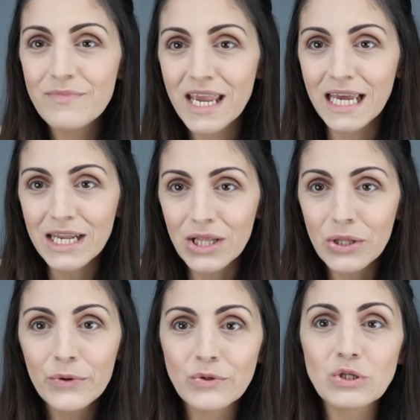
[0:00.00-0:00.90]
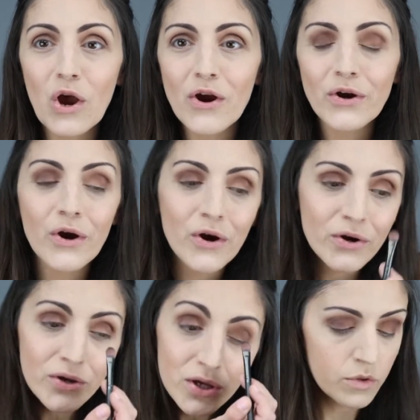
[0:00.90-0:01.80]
of making it a little darker.